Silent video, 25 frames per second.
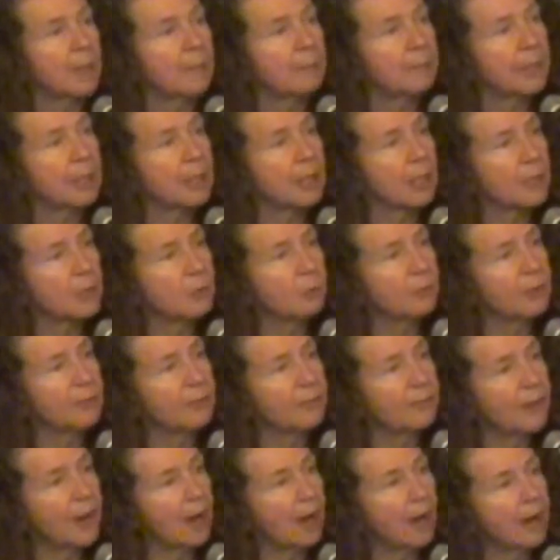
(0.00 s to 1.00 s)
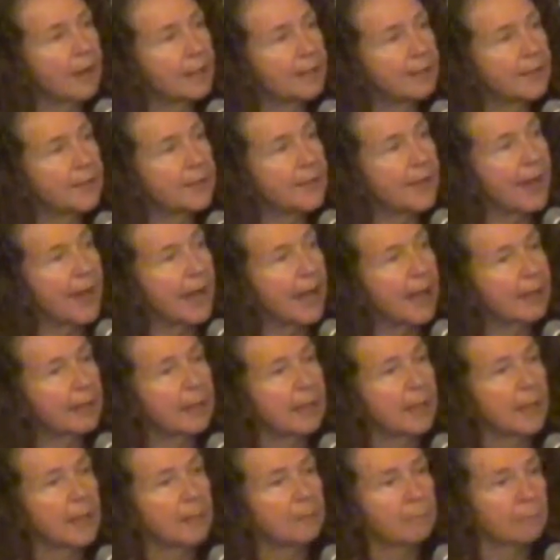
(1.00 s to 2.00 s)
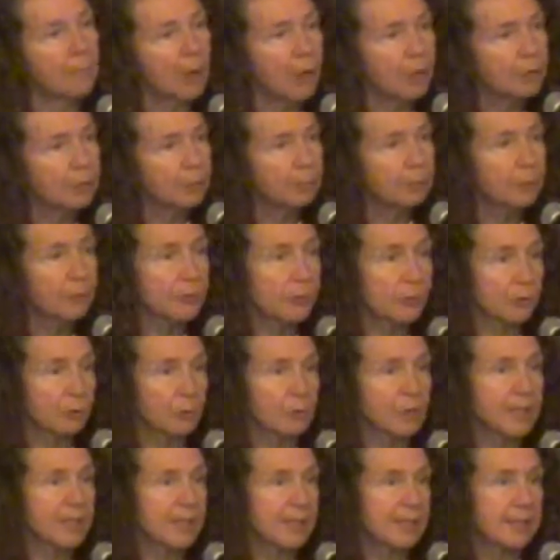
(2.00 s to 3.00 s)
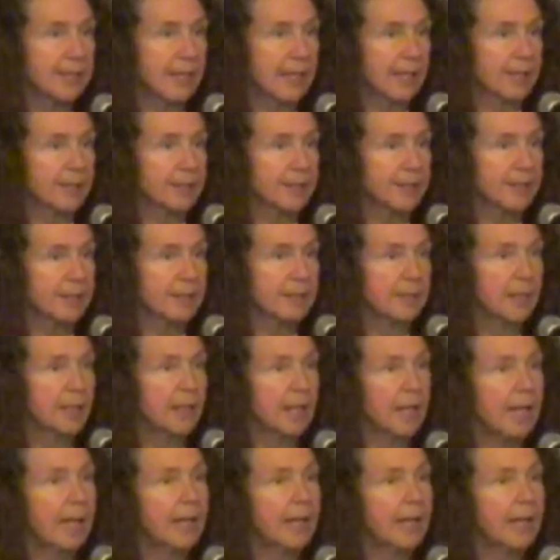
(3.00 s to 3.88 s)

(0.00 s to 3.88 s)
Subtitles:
because we find that multiple choice tests